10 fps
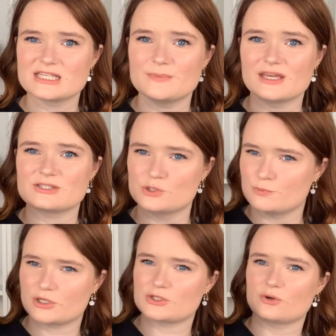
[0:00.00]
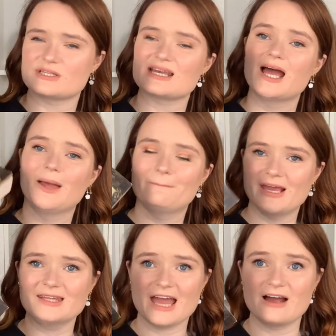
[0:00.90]
is because used bookstores
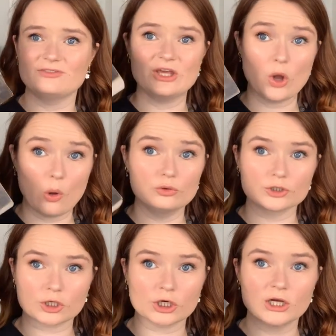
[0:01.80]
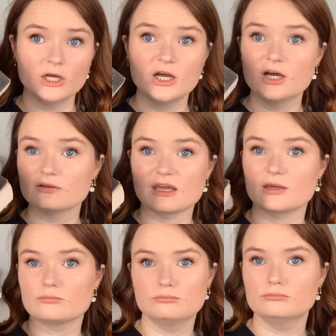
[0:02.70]
mainly have the older, like
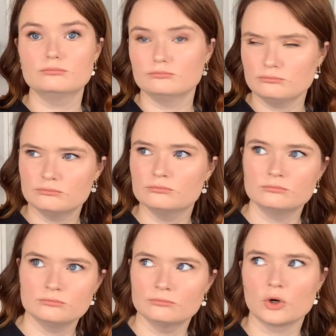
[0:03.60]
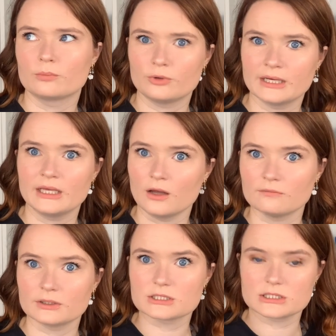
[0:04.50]
more pretty
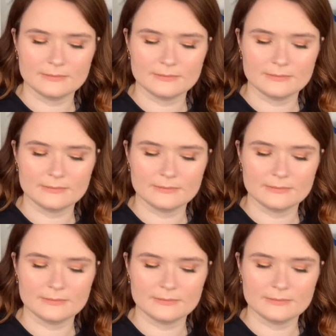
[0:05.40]
covers to